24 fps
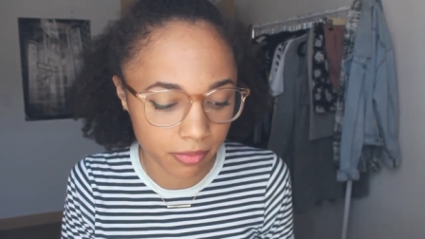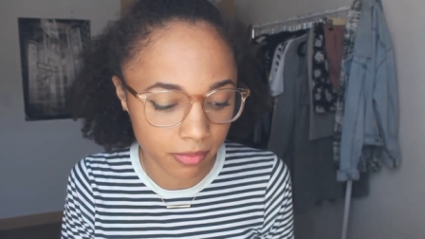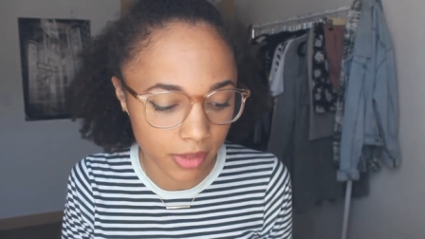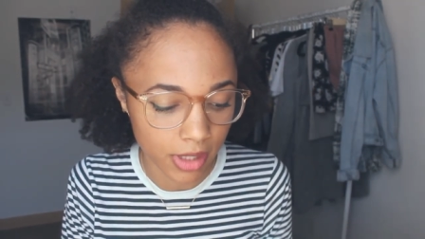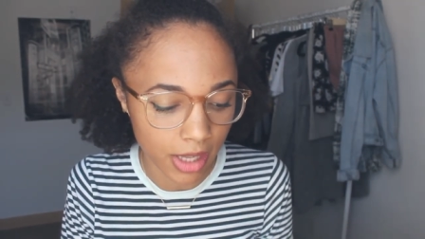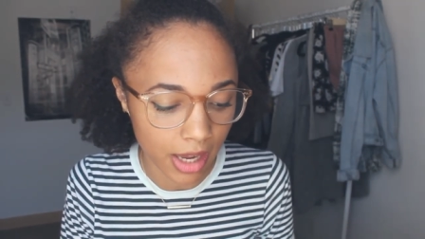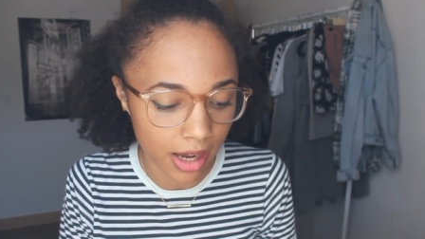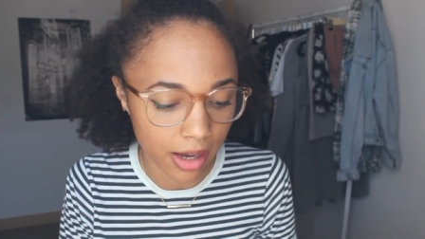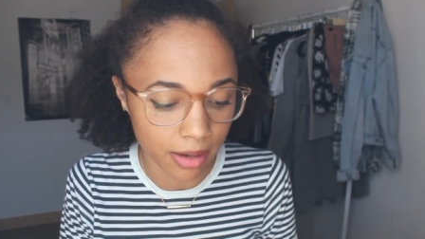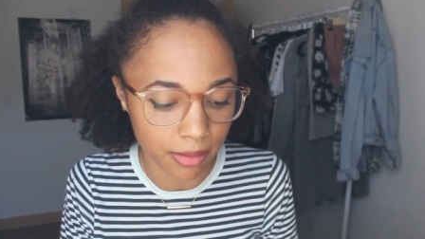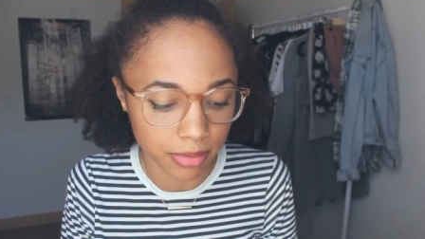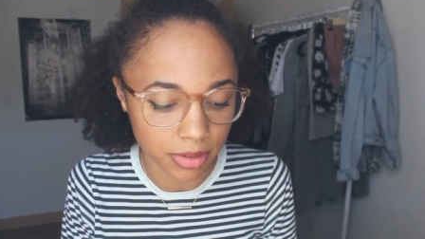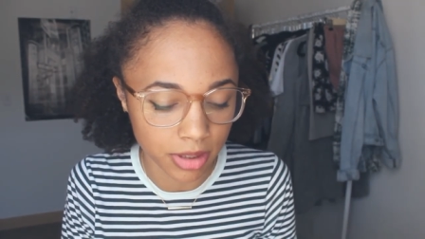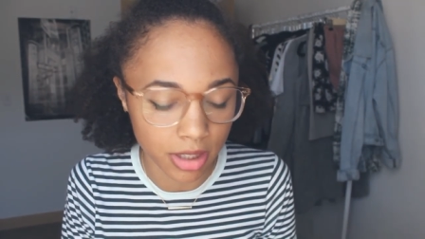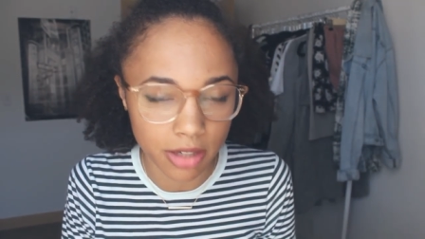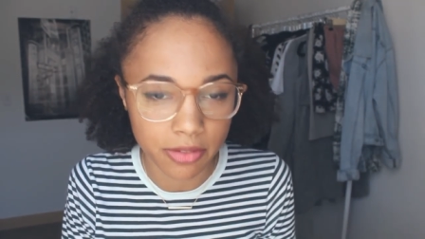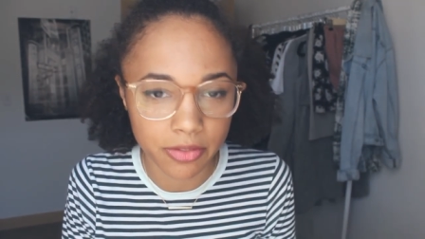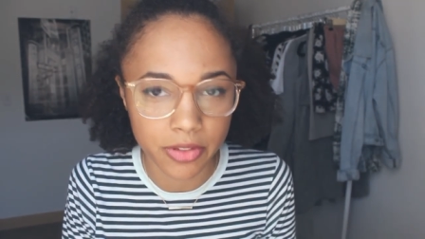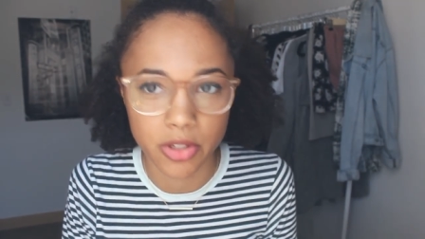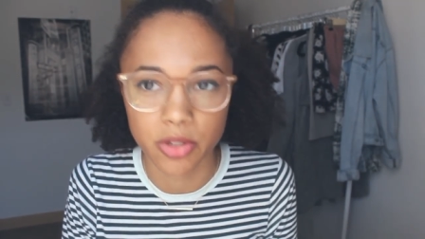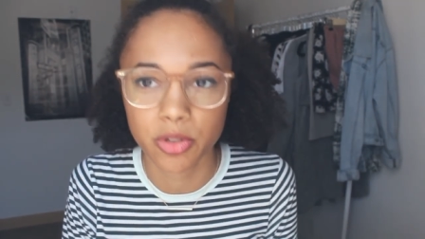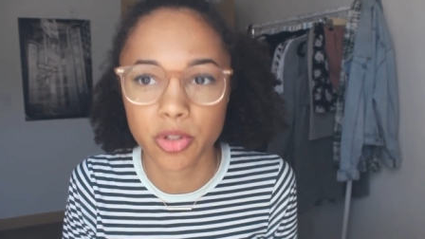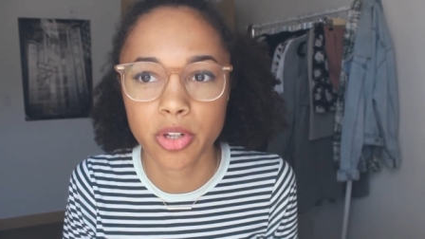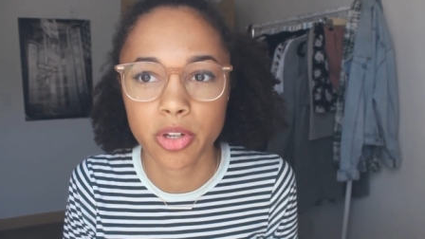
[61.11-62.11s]
Yeah, love
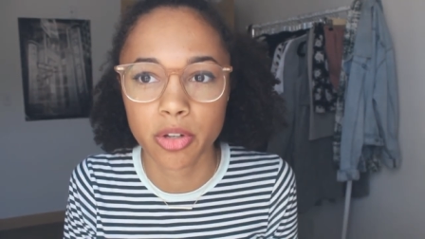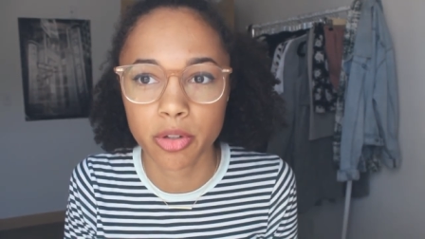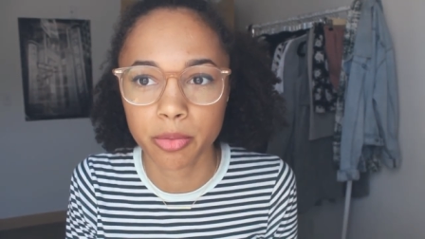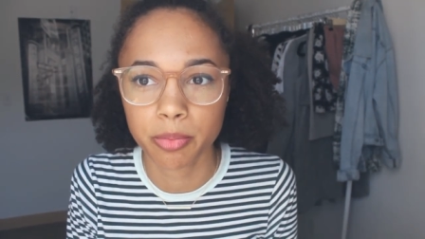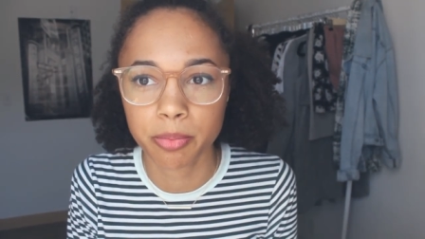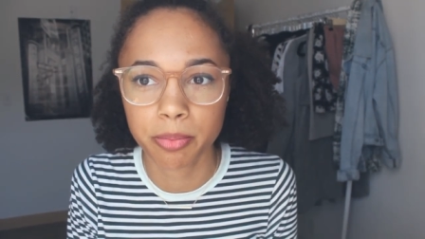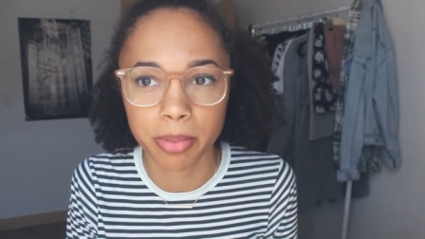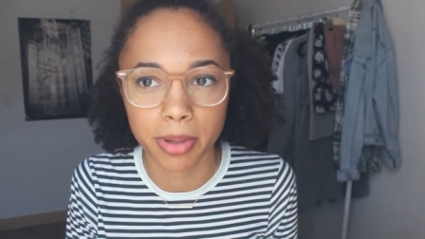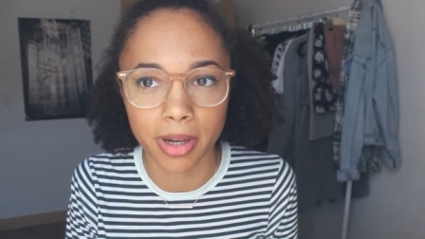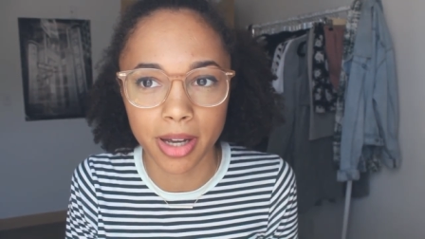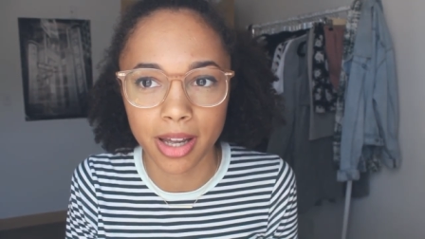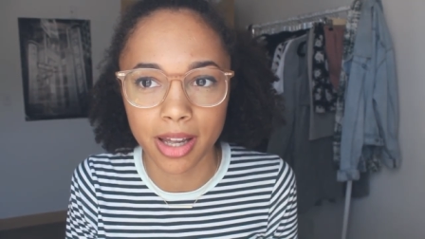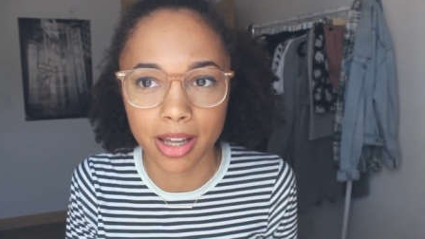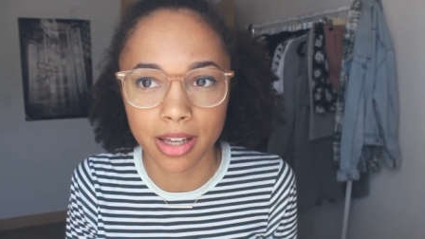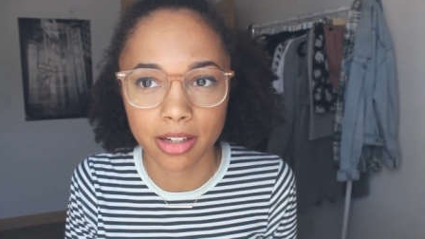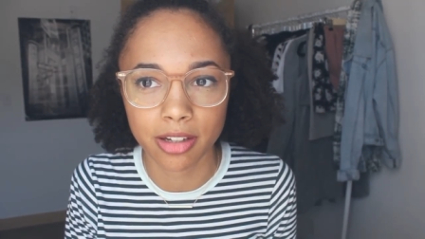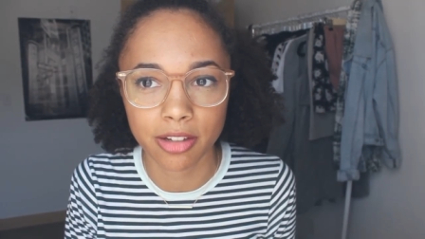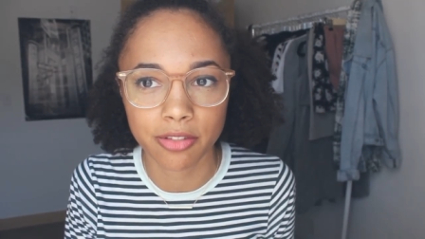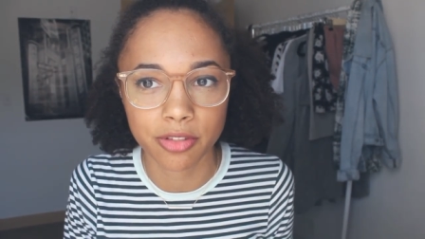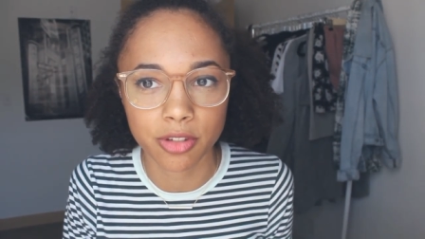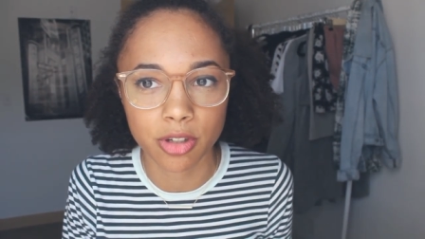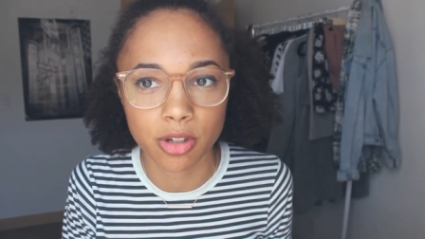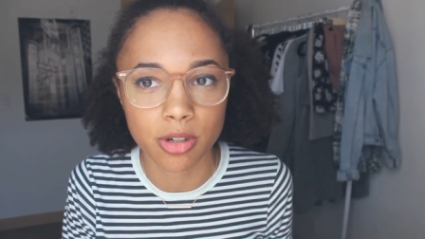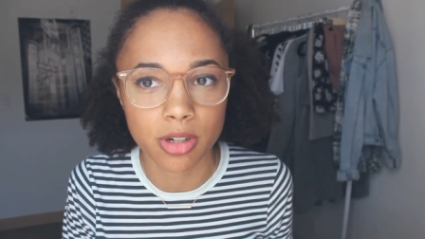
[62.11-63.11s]
YouTube, but
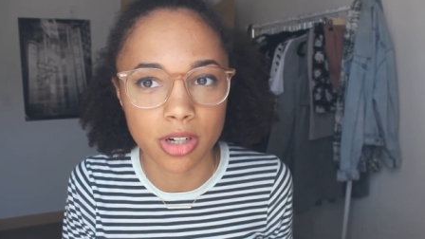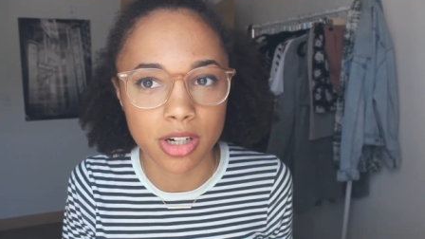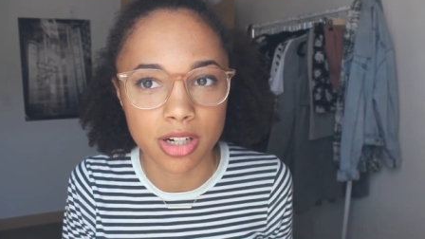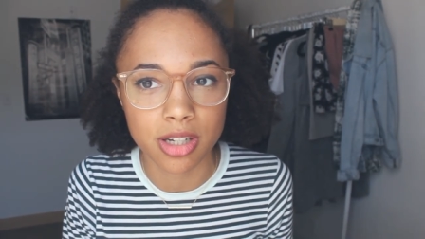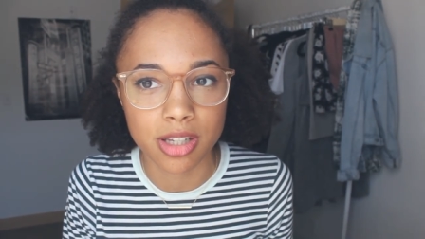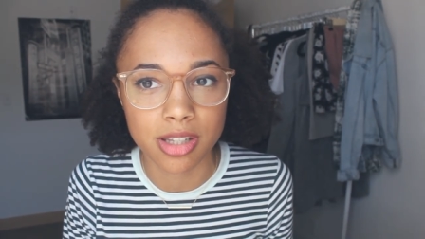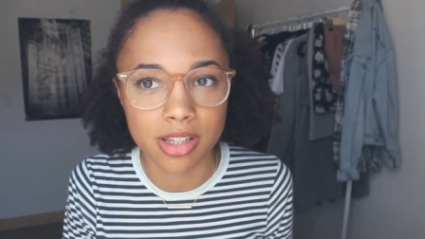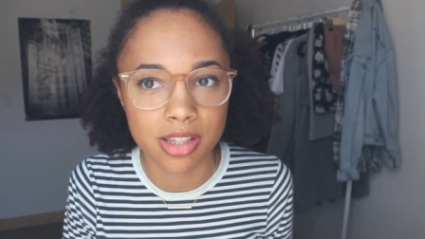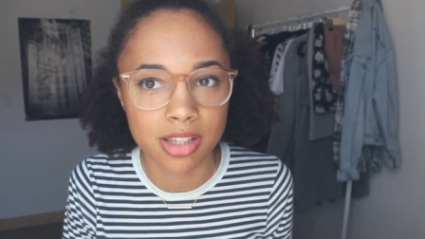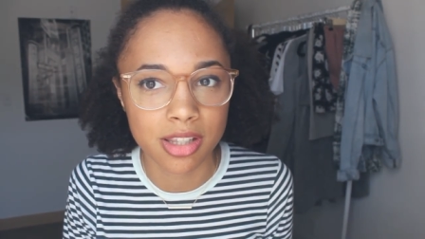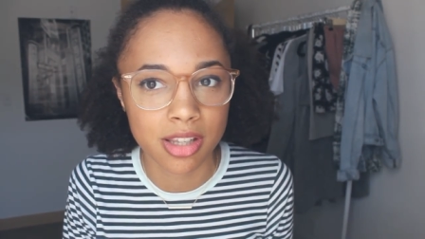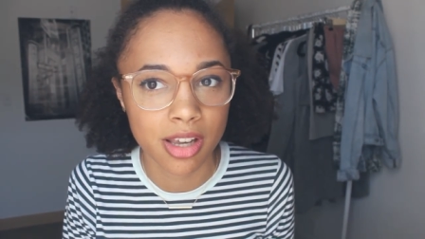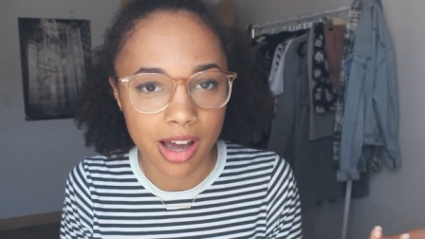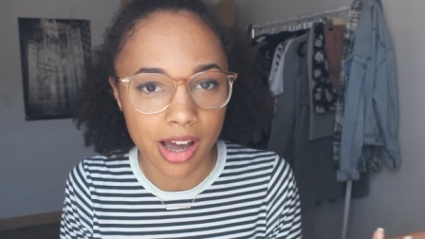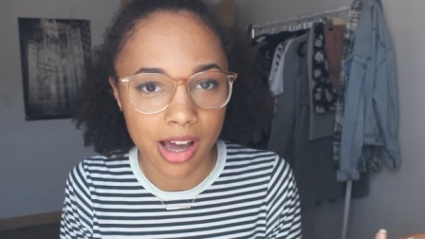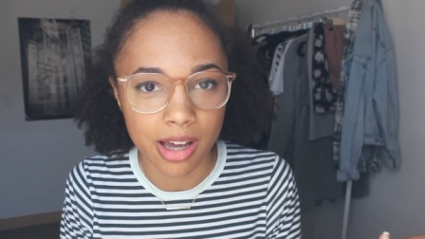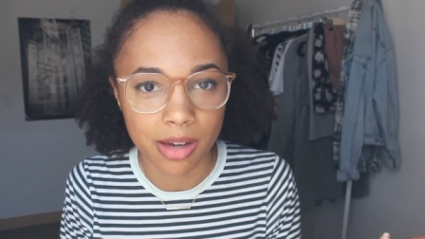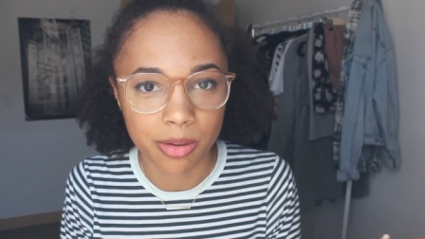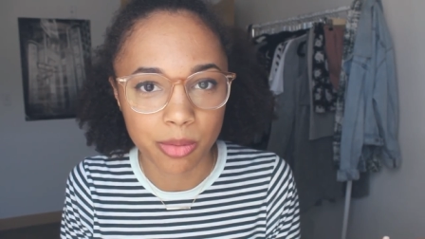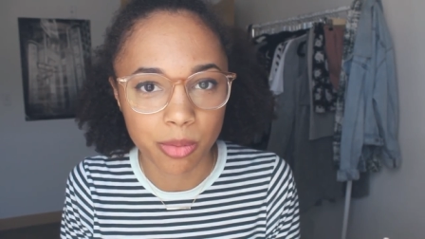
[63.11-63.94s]
of course I